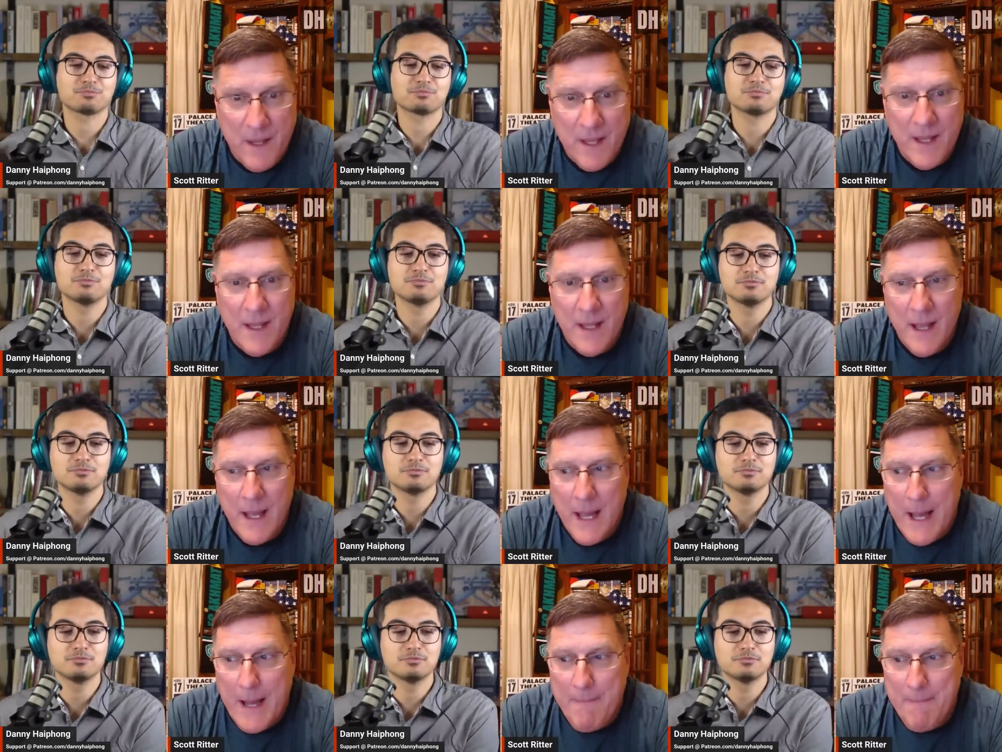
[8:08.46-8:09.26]
Speaker 1: it.
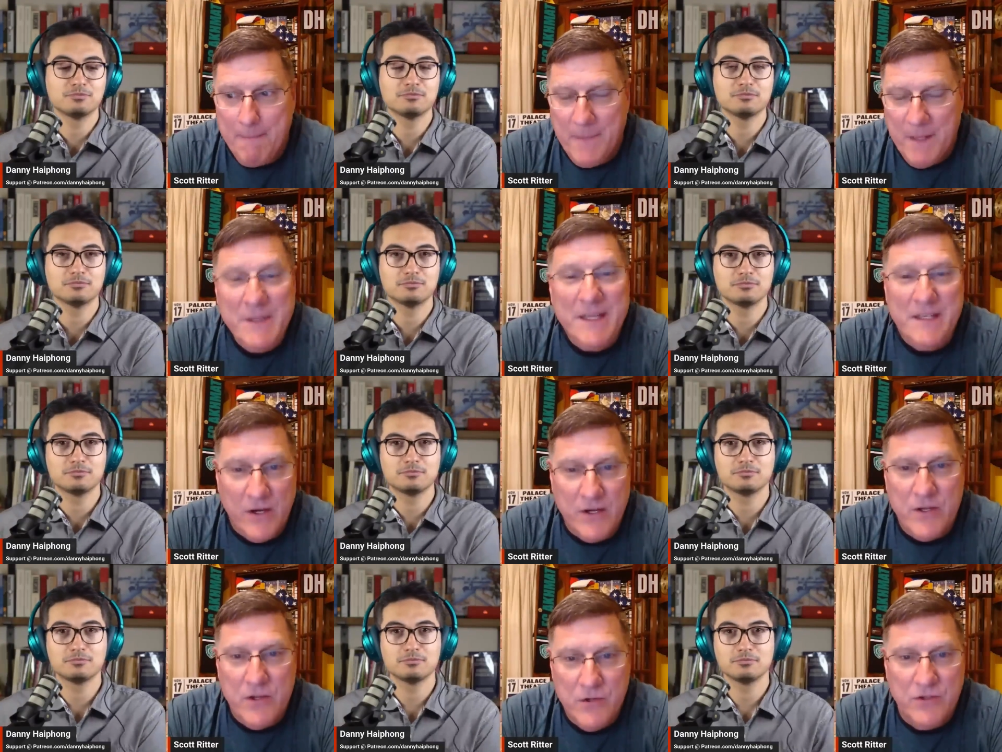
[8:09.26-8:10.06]
Um, let me
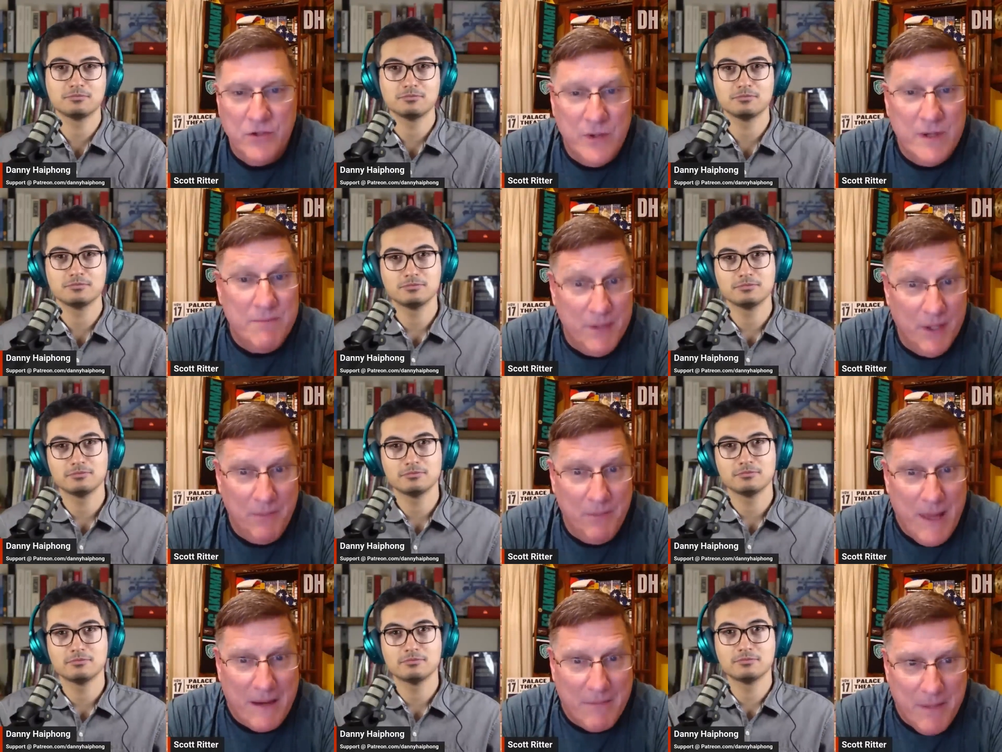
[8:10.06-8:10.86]
tell you who's doing
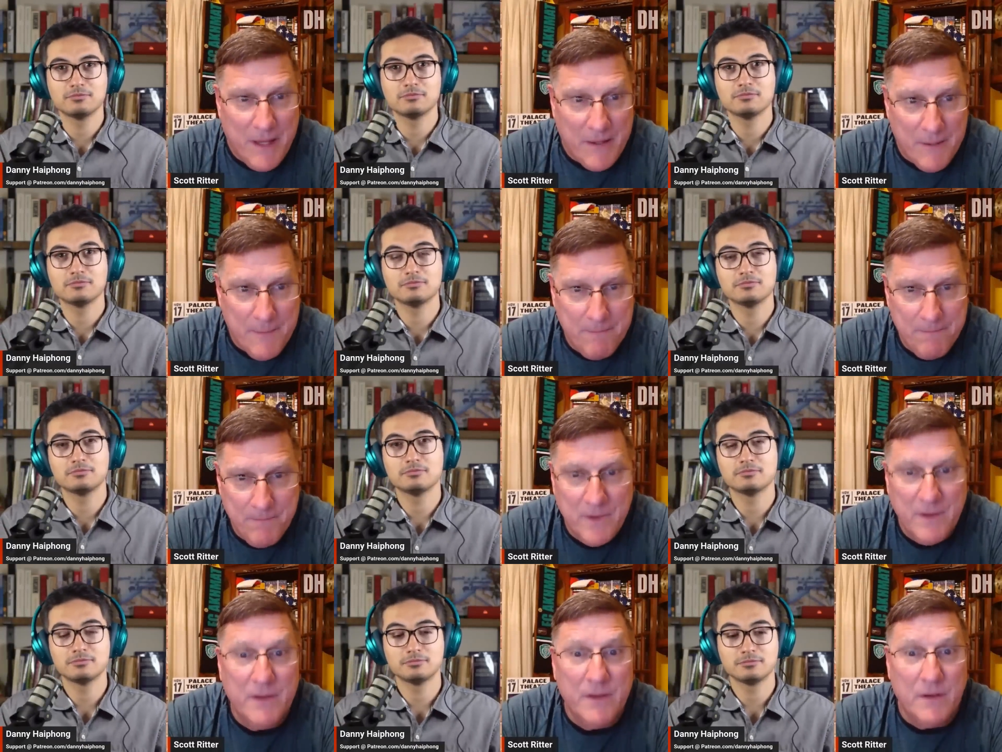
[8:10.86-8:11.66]
Build Back Better,
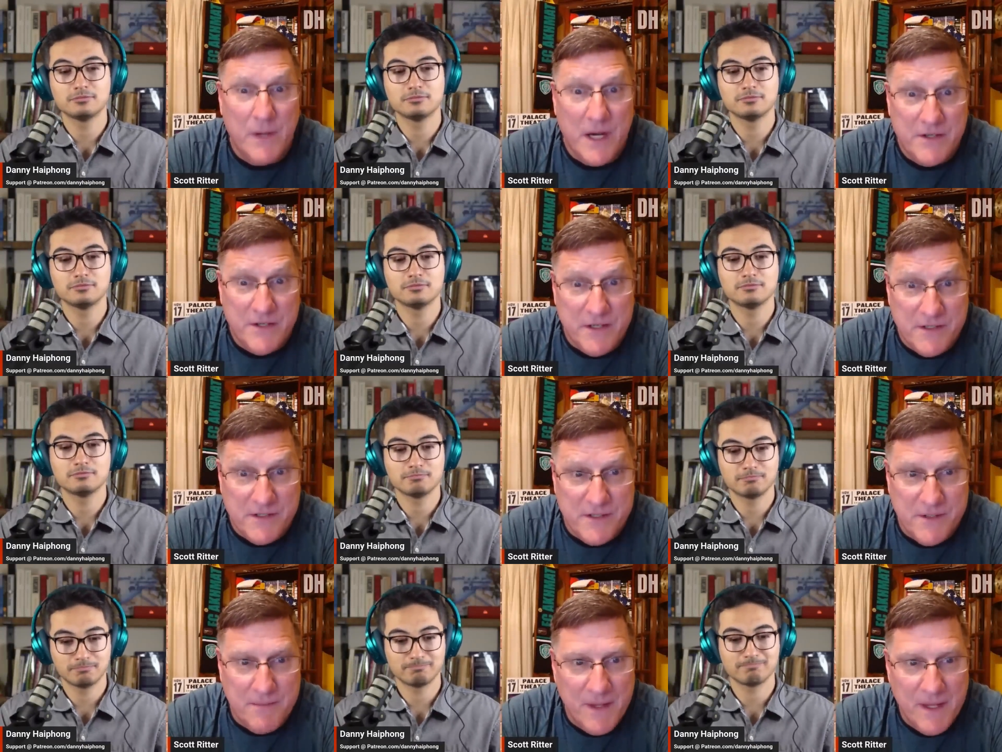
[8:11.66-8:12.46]
the
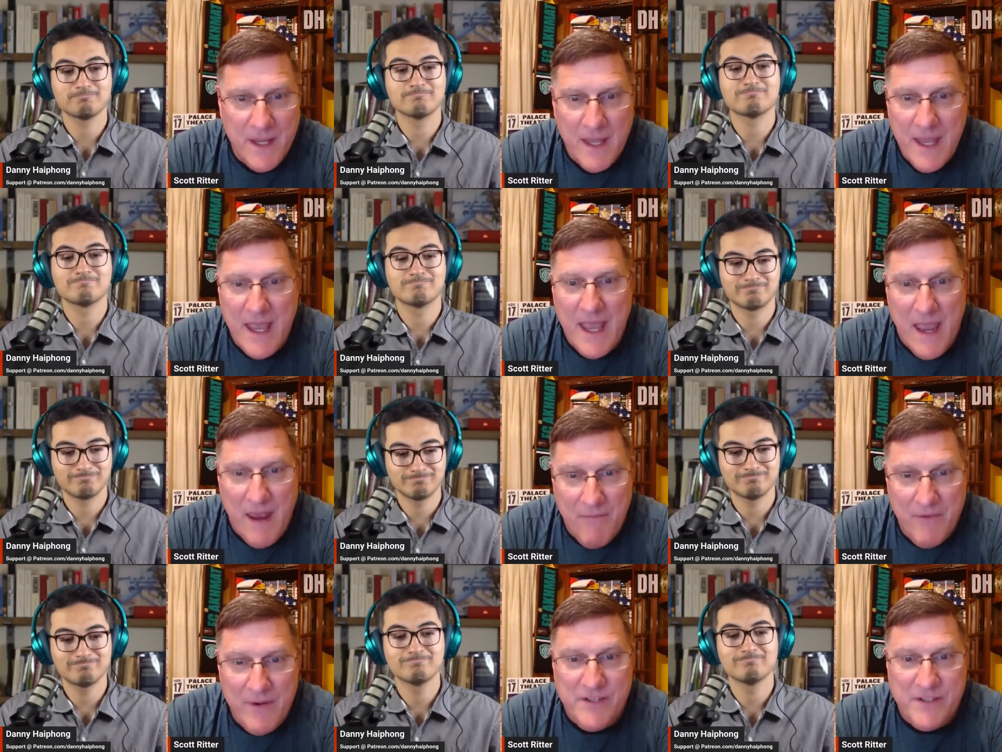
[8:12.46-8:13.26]
Russians.
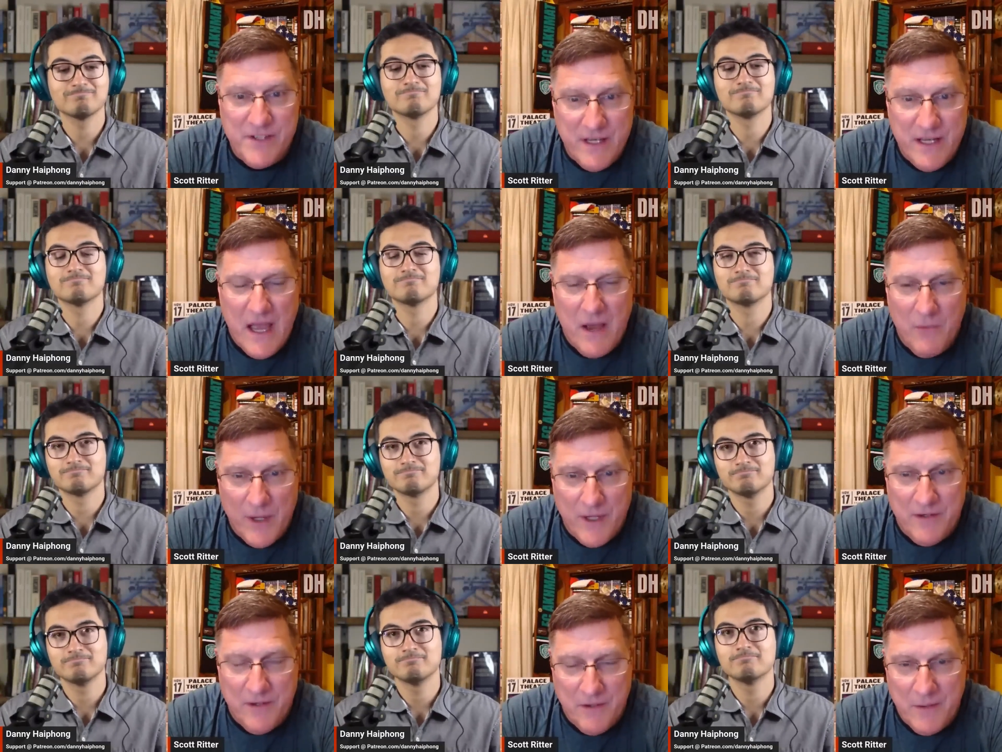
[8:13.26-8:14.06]
Every city I
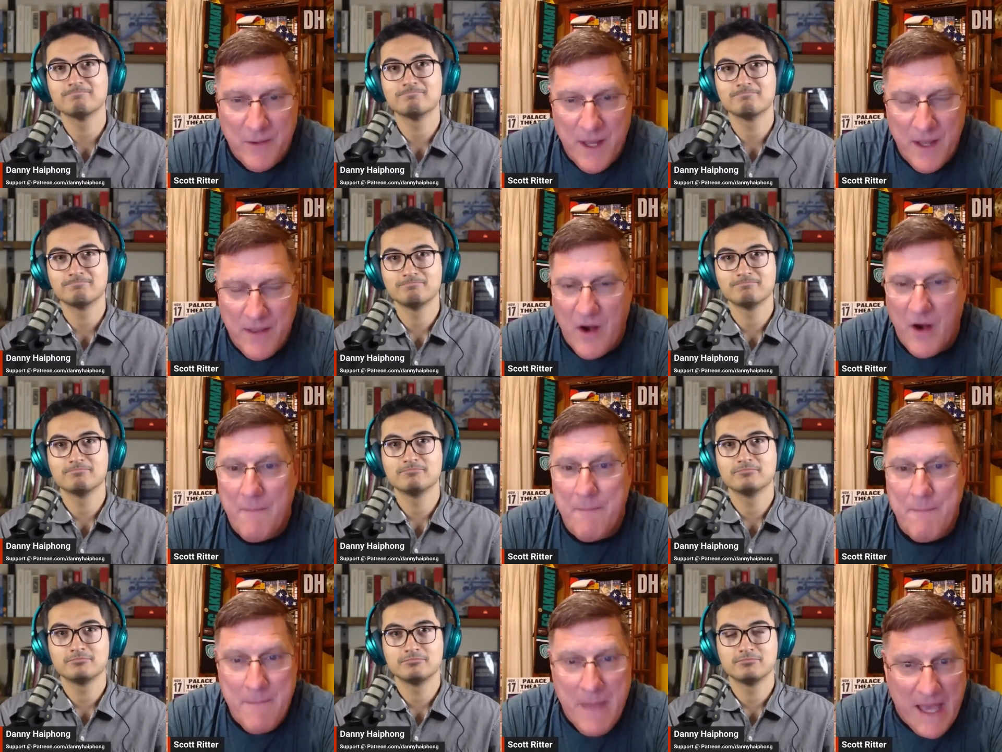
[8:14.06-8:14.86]
went to, there
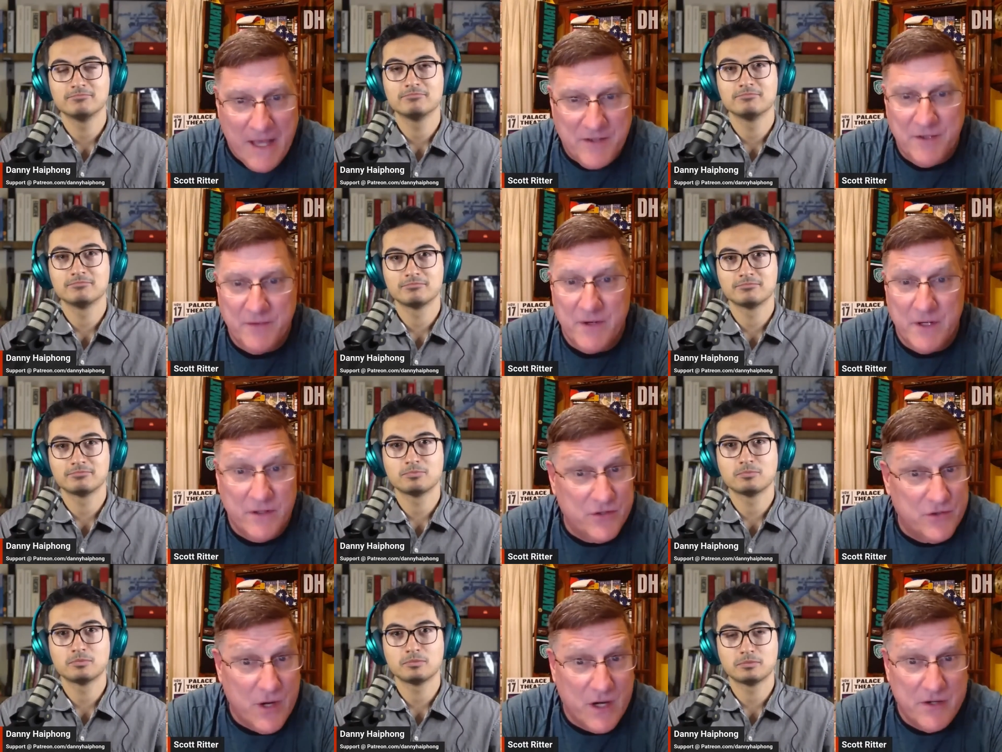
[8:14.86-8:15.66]
are massive
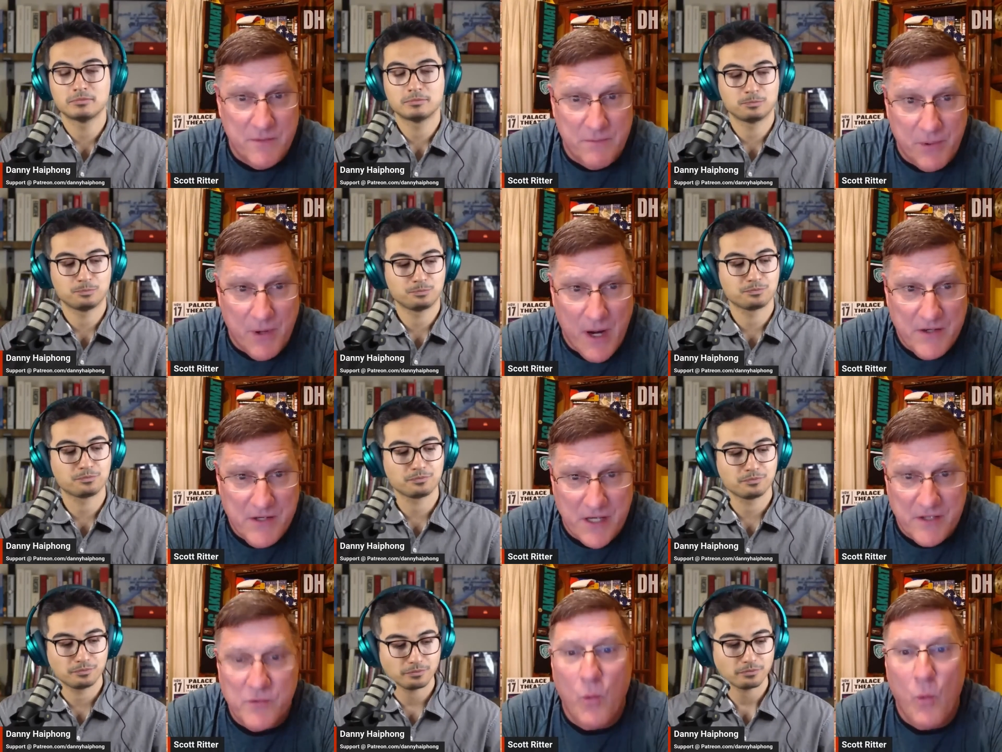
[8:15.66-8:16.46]
construction
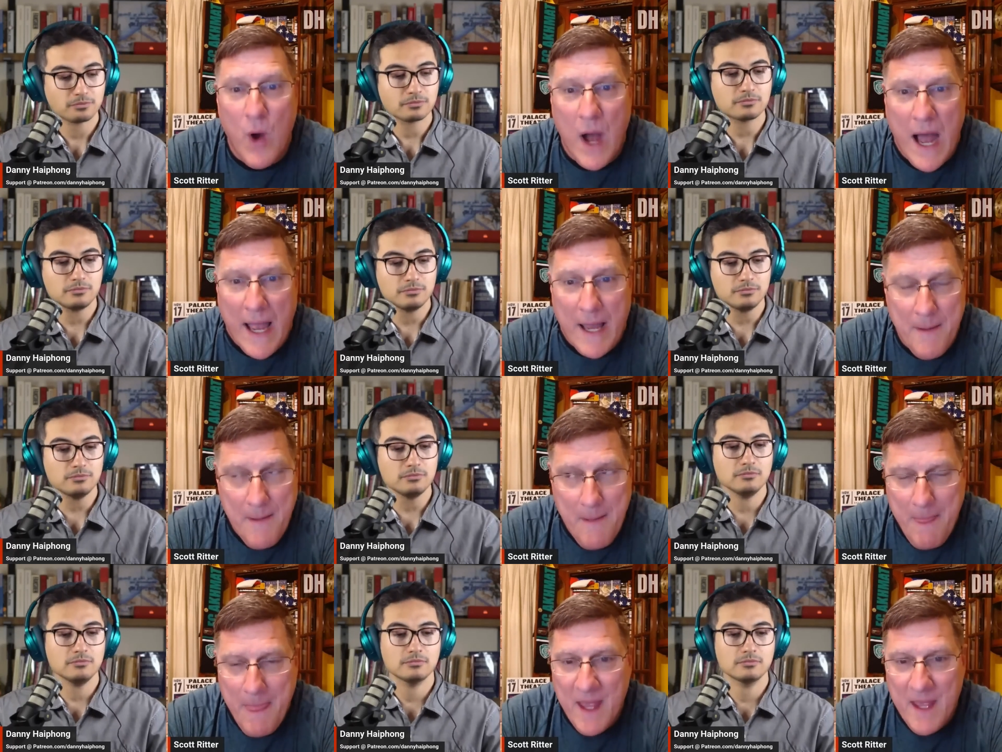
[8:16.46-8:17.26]
projects. Why?